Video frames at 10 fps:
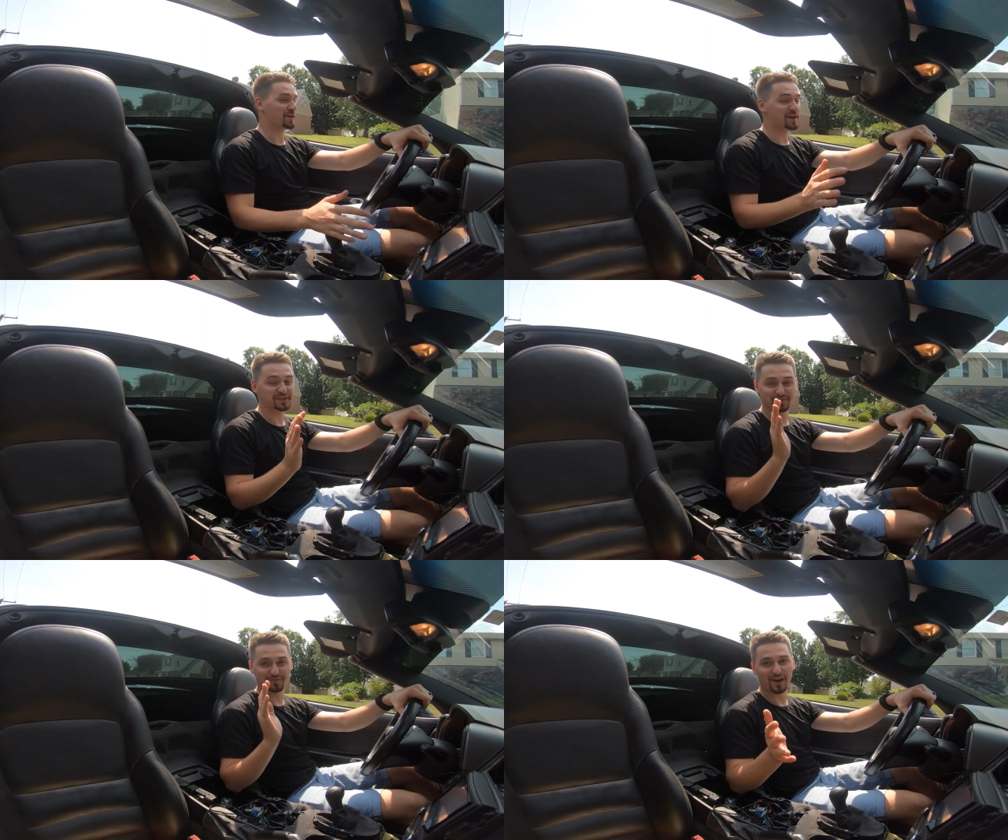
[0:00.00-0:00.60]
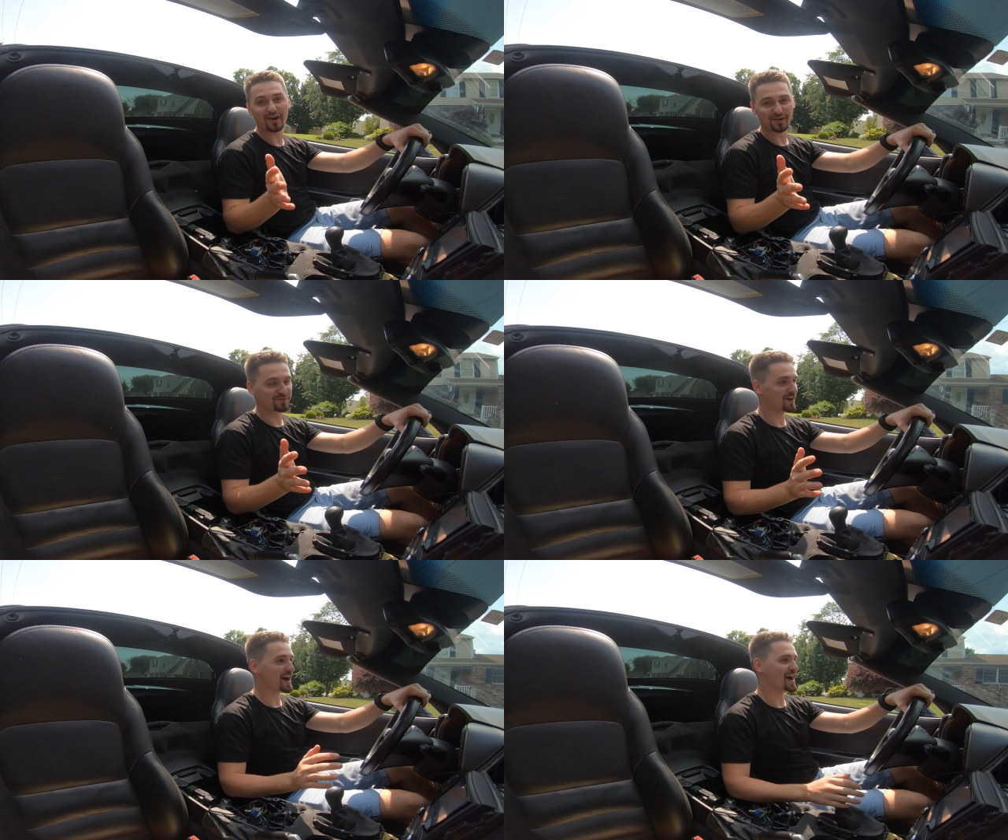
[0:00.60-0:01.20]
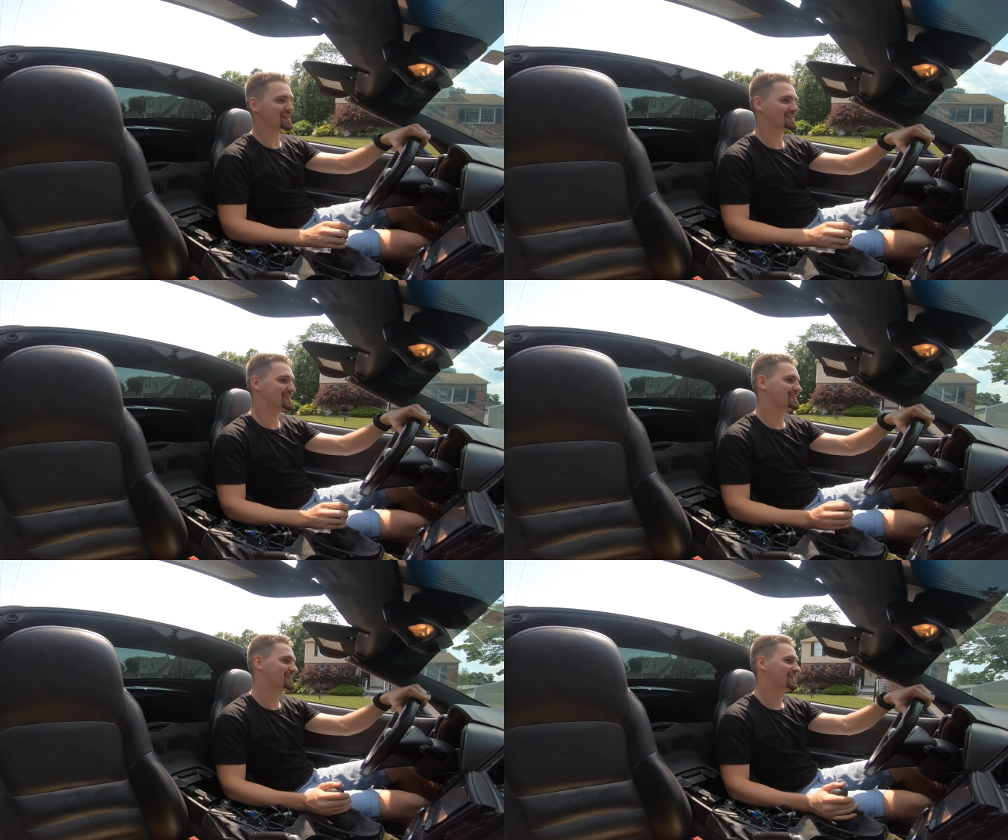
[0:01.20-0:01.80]
it's very fast.
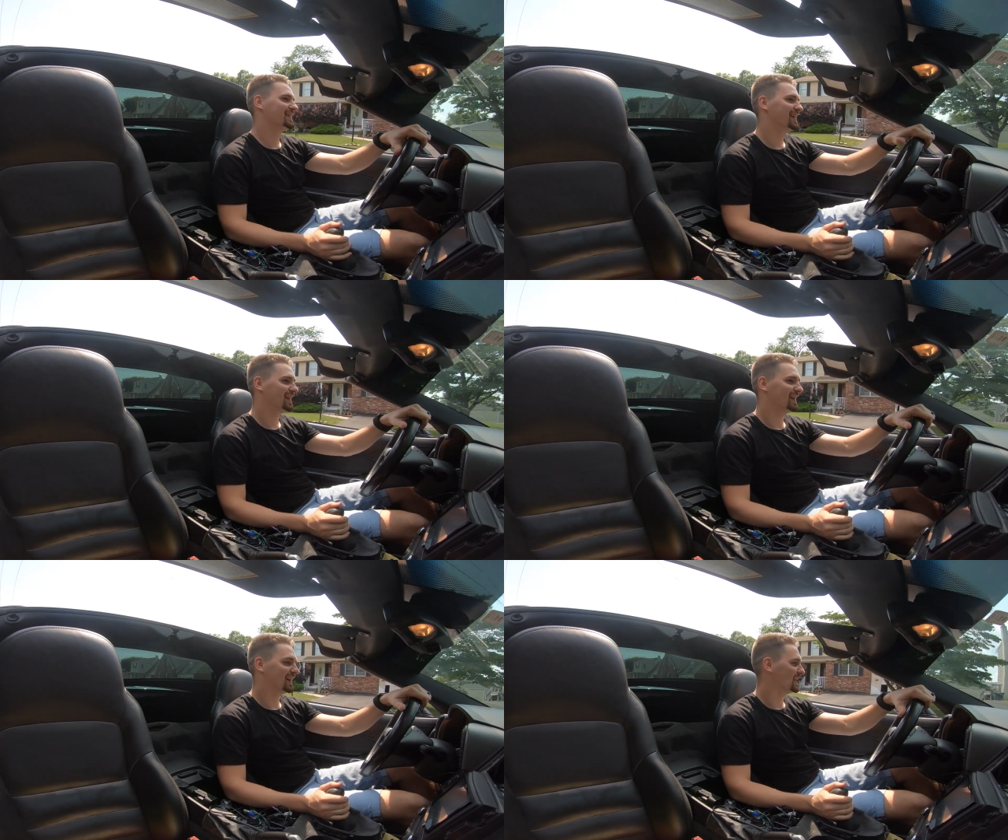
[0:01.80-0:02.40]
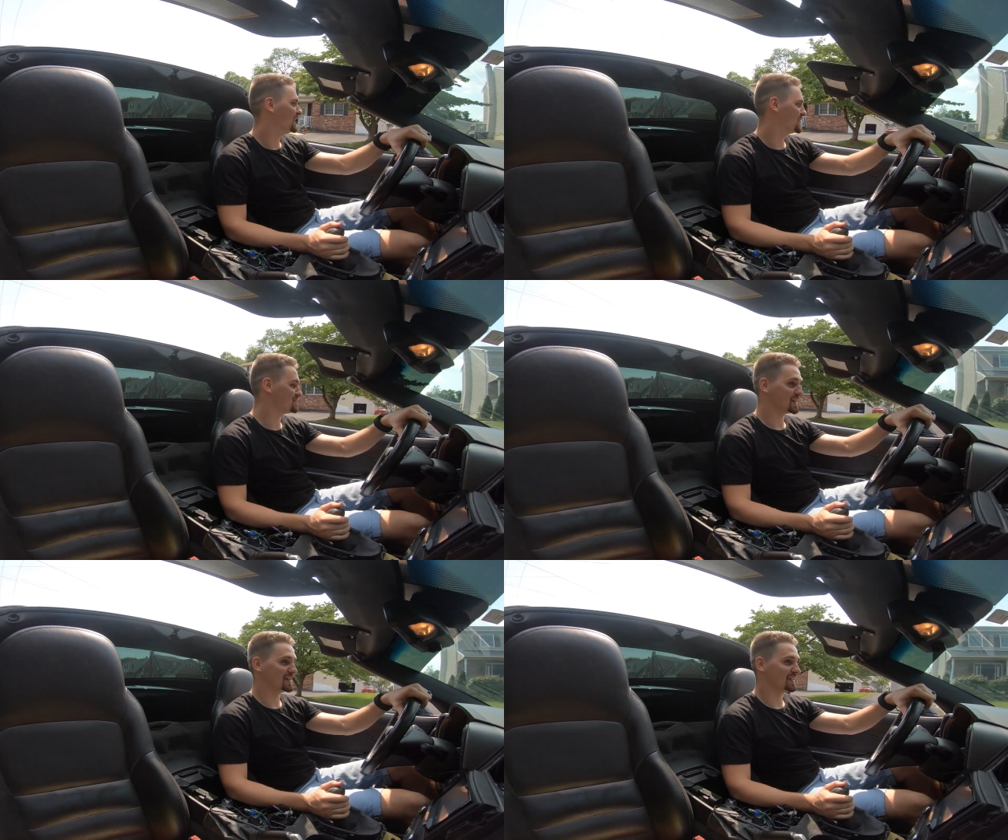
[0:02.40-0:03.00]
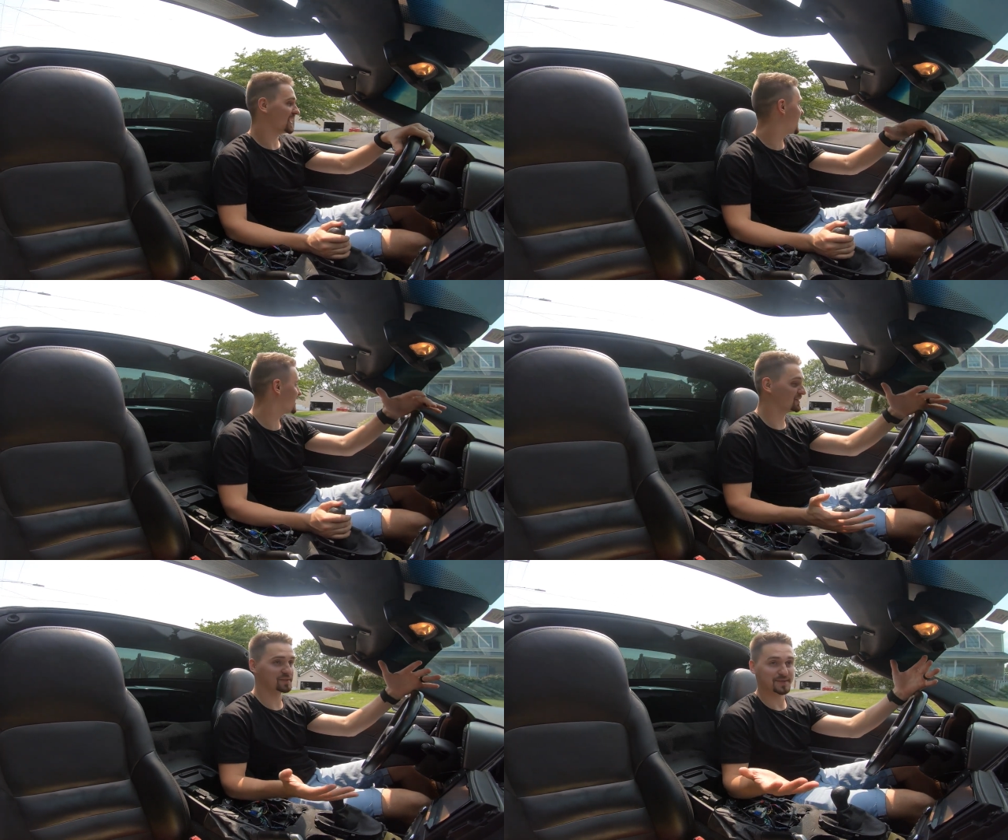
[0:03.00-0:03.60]
It
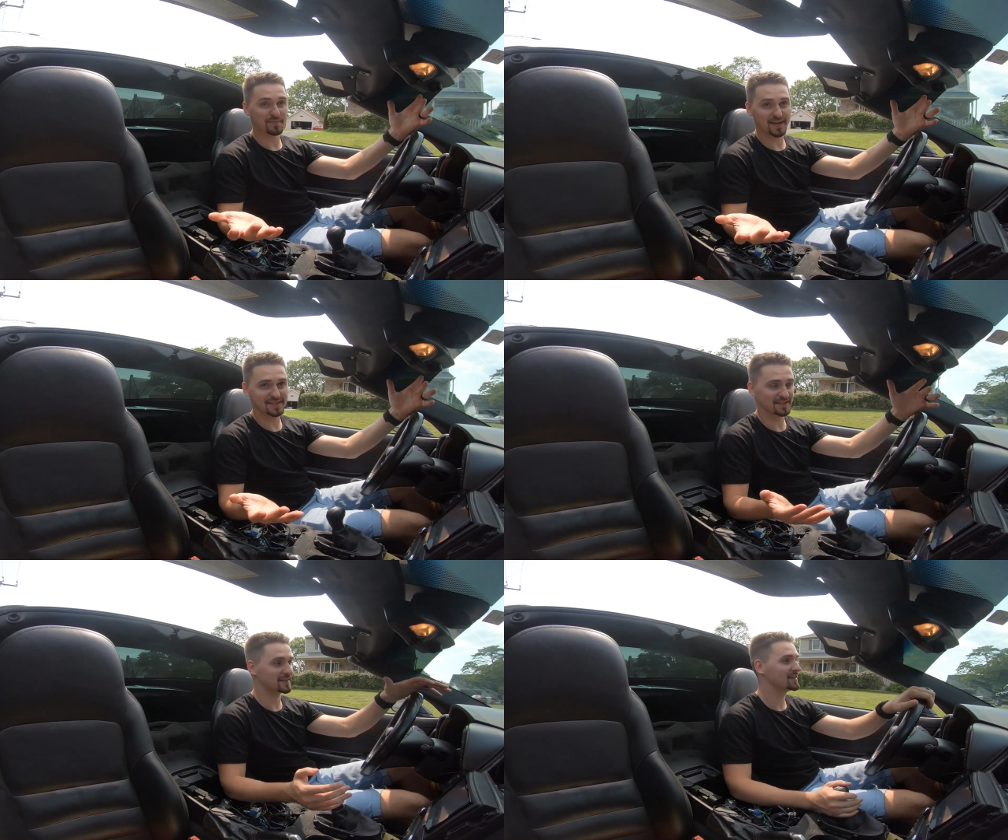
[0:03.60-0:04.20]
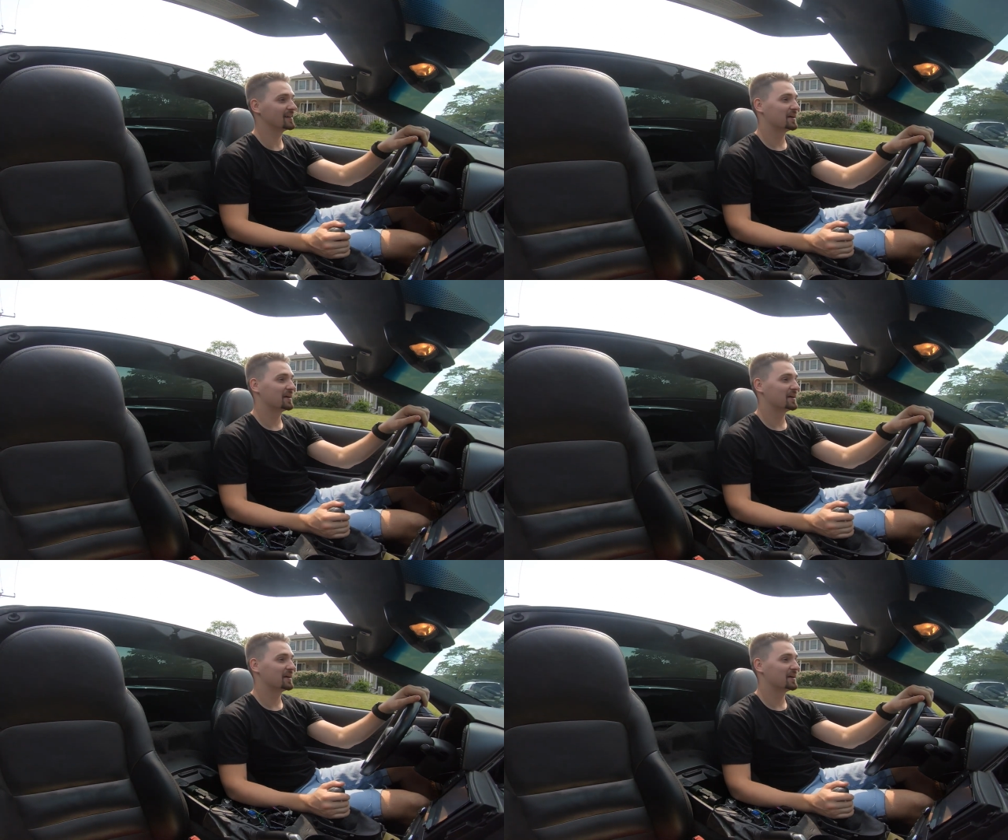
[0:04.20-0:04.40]
handles amazing.